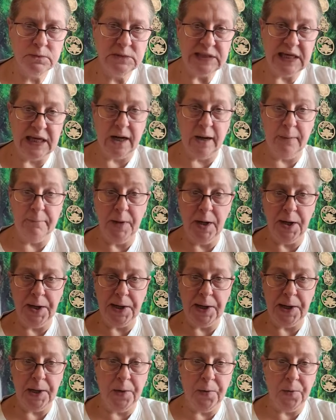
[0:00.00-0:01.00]
And I'm
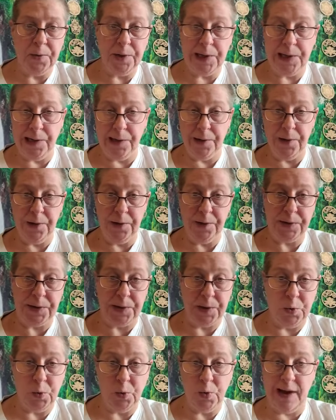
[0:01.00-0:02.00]
not out here
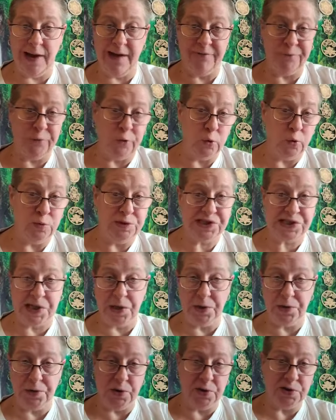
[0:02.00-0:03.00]
to have you
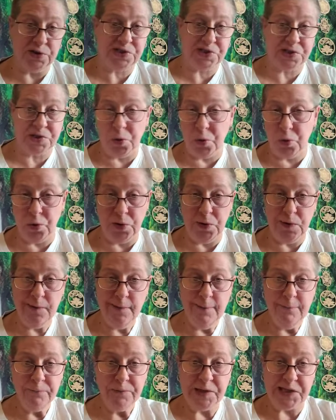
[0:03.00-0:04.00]
sell your soul
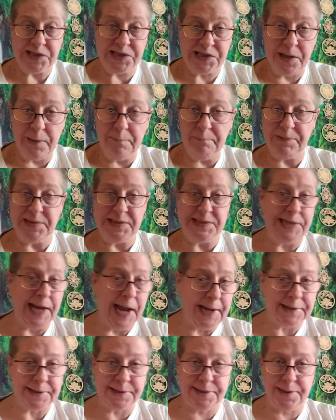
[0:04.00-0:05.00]
to some
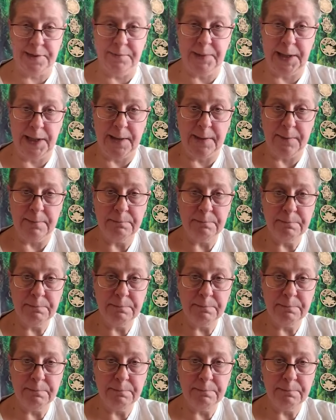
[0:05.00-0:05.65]
debt to me,